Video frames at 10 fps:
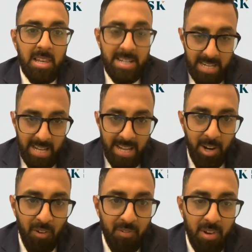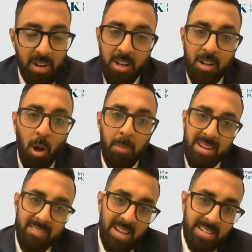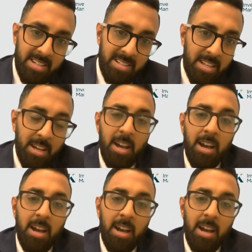a little ahead of common investors.